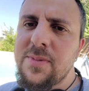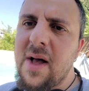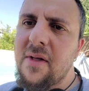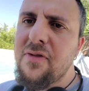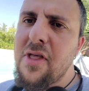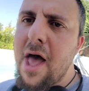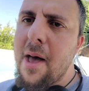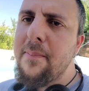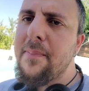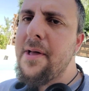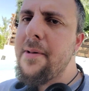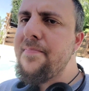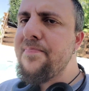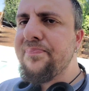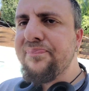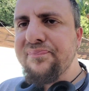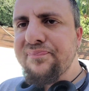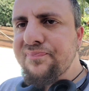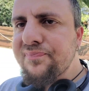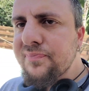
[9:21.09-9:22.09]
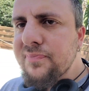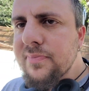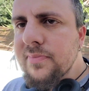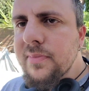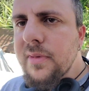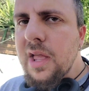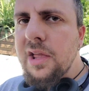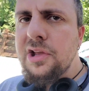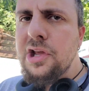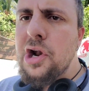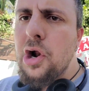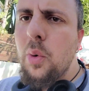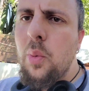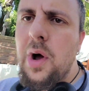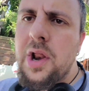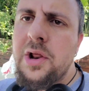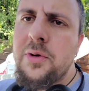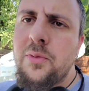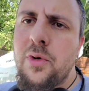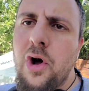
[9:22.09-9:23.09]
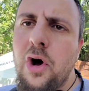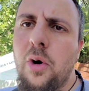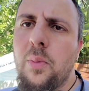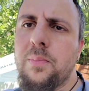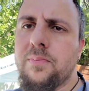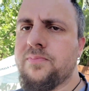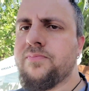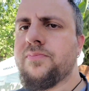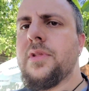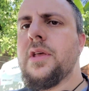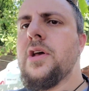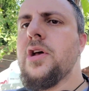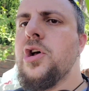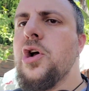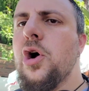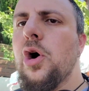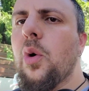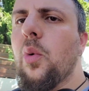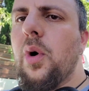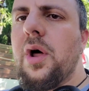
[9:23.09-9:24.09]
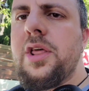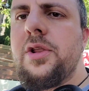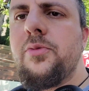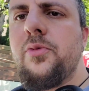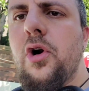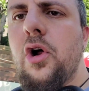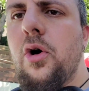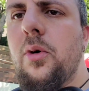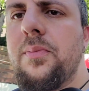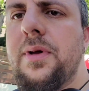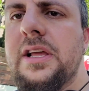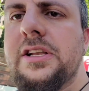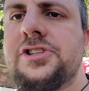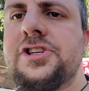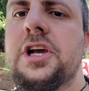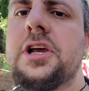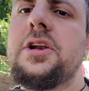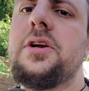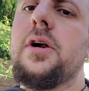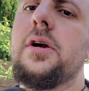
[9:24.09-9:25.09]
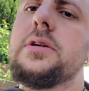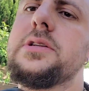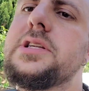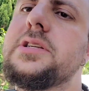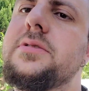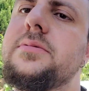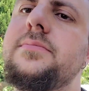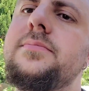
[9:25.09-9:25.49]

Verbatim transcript: about that, but you know, when in Rome, when in Rome, eat chicken hearts.